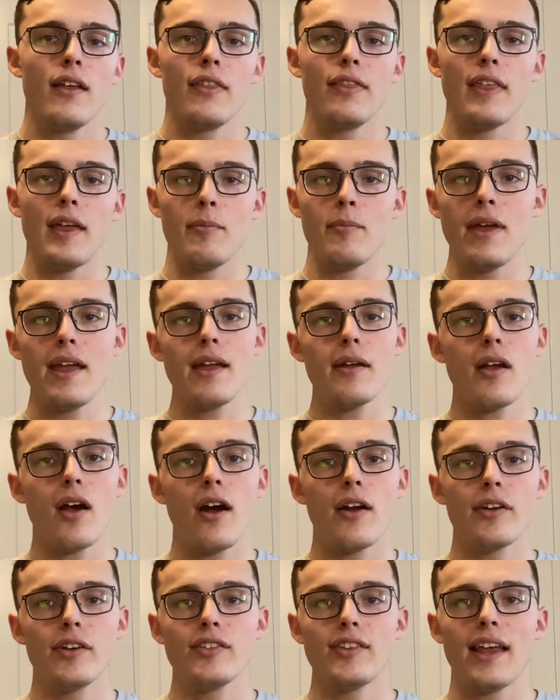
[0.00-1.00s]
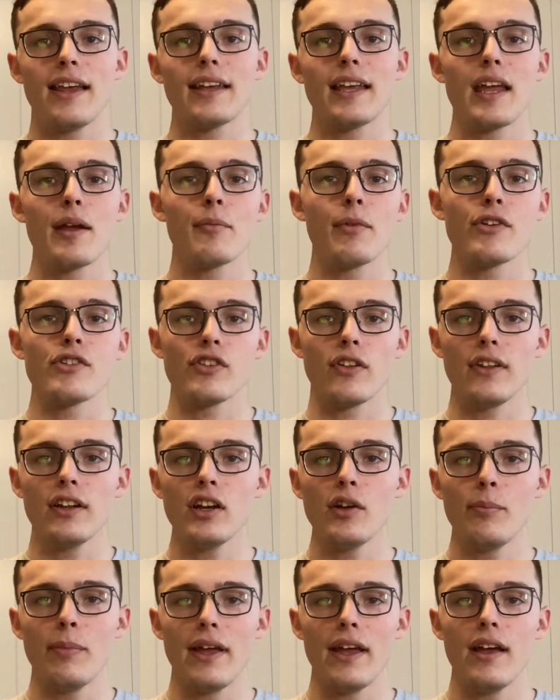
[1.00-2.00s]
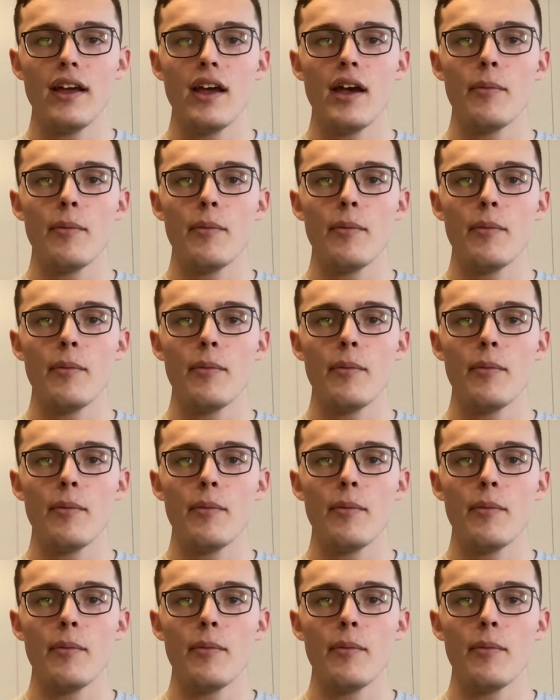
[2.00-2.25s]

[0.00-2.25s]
They may understand Cambridge a little bit,